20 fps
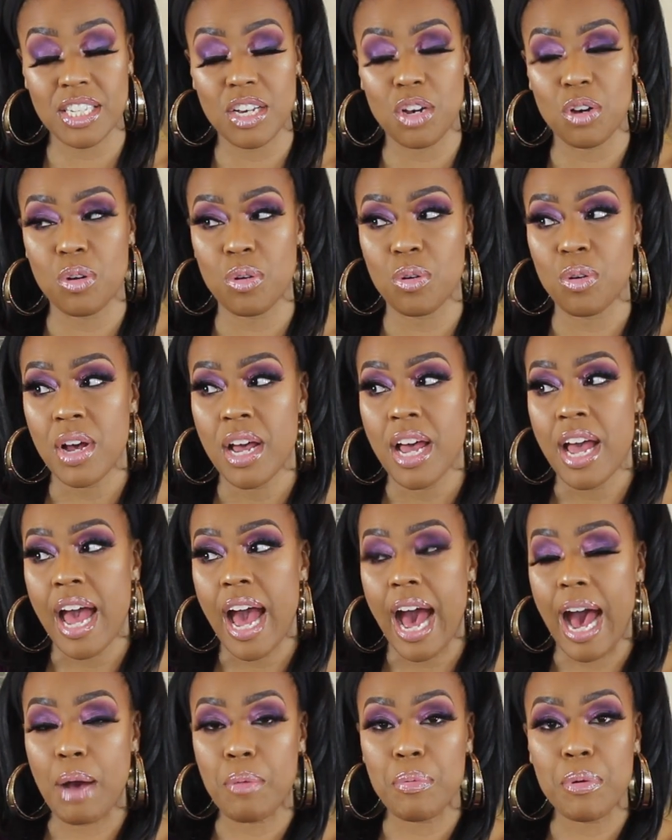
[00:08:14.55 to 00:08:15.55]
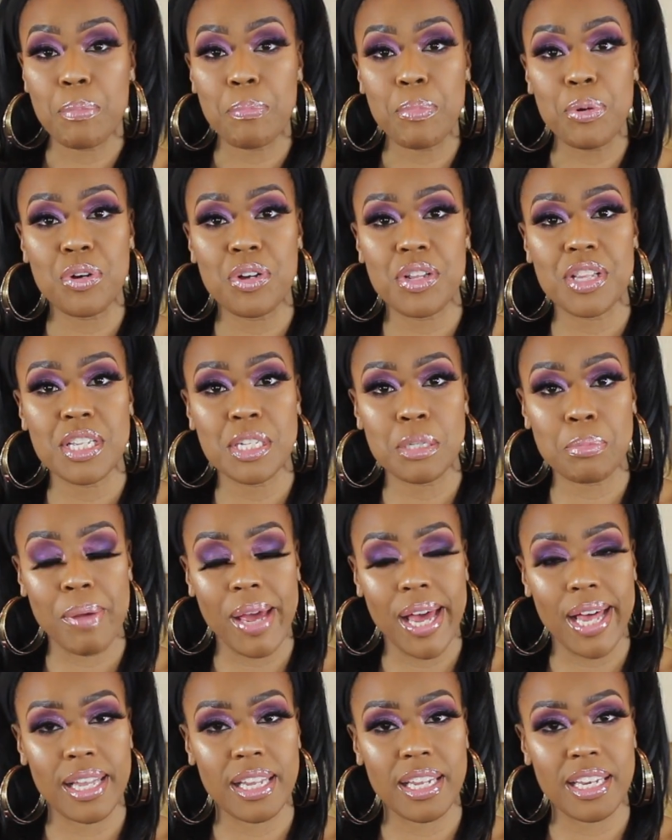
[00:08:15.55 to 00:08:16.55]
So I would pull this
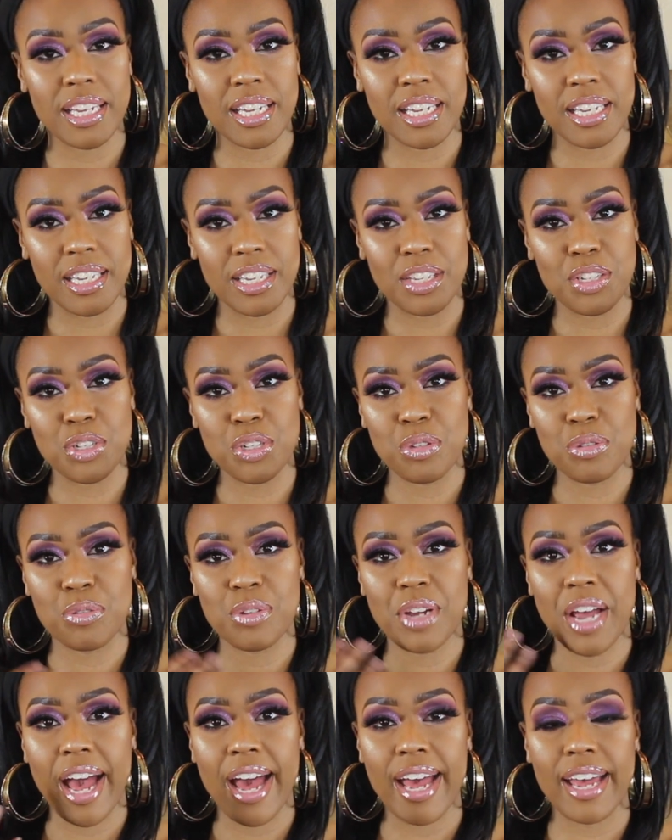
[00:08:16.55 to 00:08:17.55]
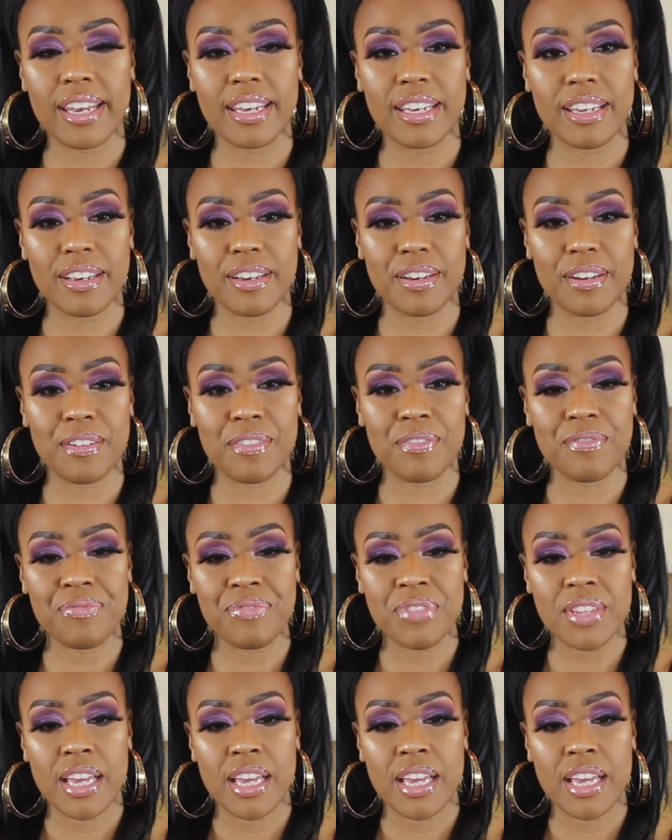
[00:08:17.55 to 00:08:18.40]
palette in to kind of